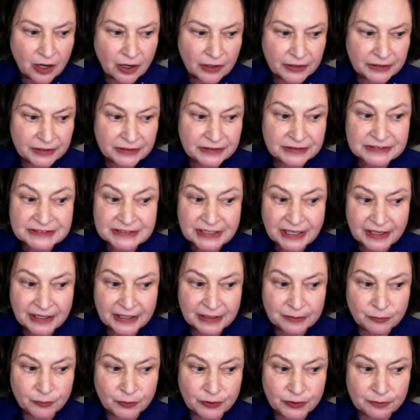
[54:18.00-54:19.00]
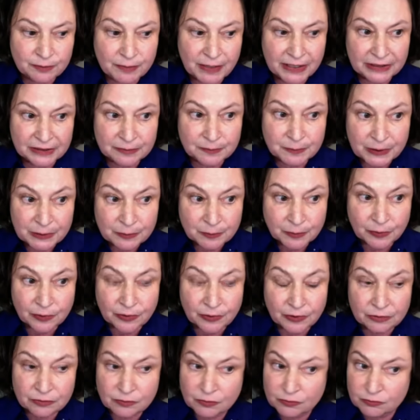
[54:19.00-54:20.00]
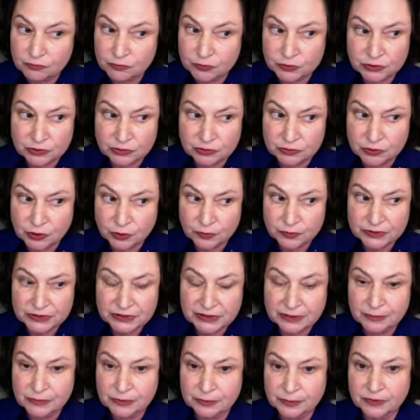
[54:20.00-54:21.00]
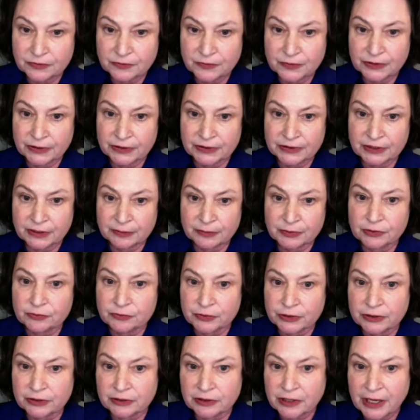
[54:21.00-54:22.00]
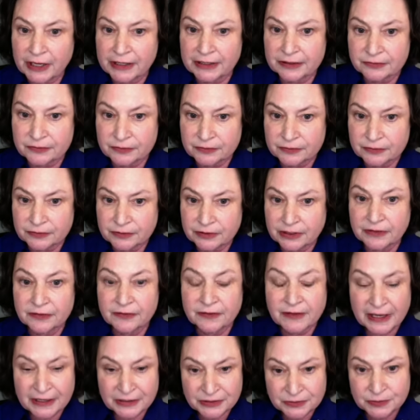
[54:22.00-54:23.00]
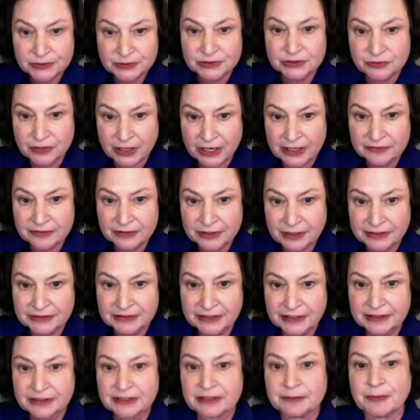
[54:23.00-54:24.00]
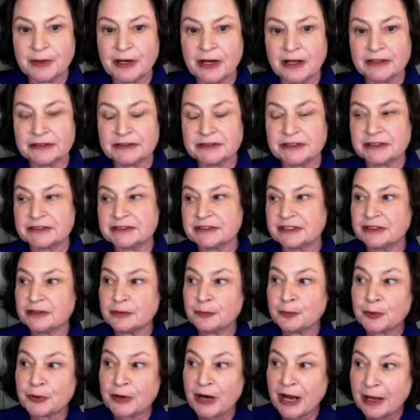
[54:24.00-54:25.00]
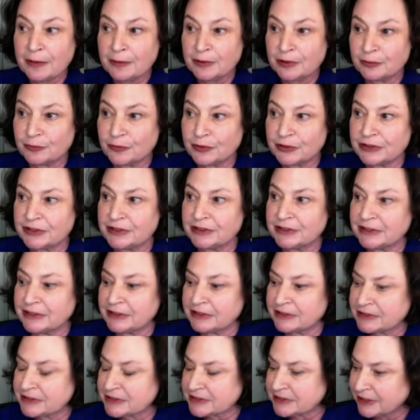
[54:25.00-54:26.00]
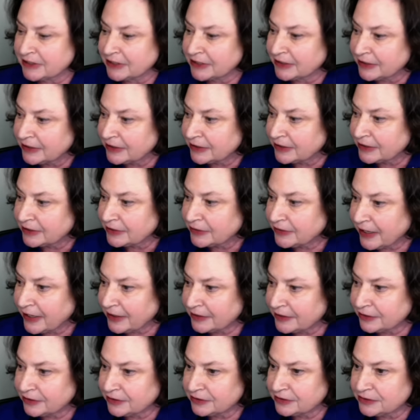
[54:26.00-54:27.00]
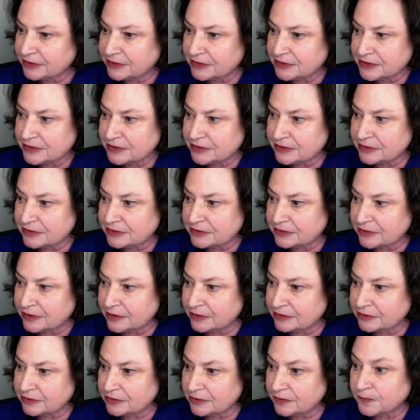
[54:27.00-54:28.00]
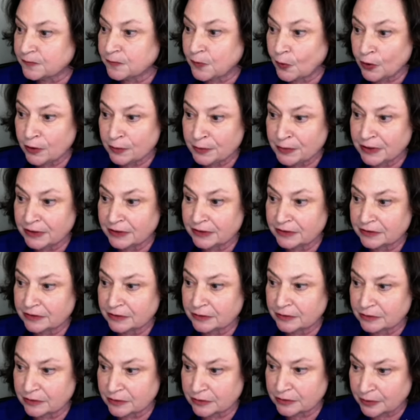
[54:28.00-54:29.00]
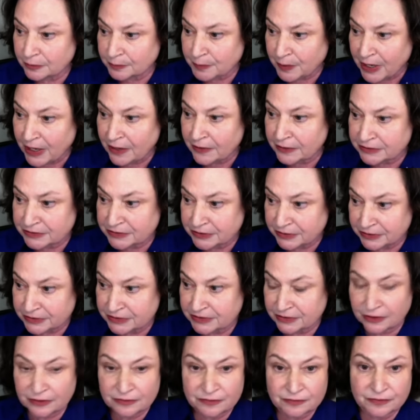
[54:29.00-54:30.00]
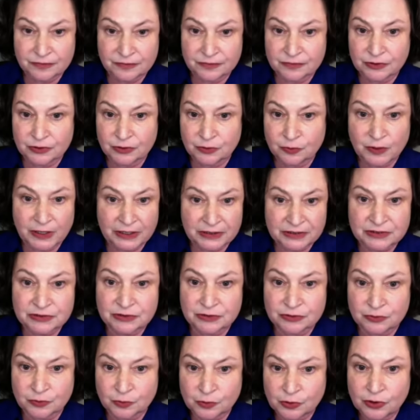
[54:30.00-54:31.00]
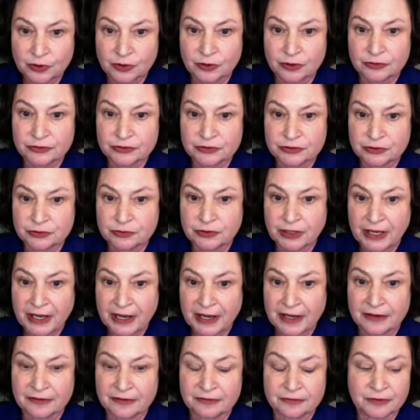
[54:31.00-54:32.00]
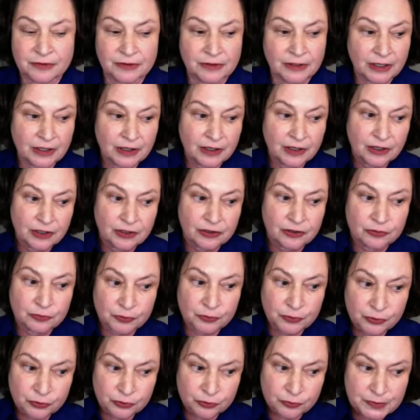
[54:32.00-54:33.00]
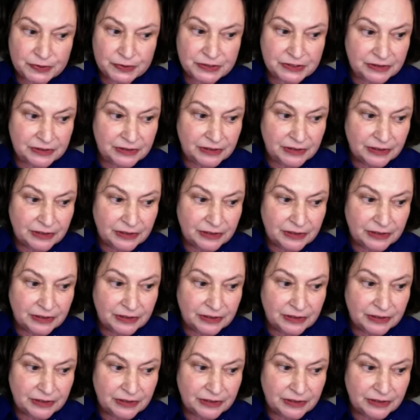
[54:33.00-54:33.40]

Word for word: in a time when many people don't seem to be feeling them in real life. And that's what's driving identity politics. And the problem with it is that it is deforming the politics of the Western world to have groups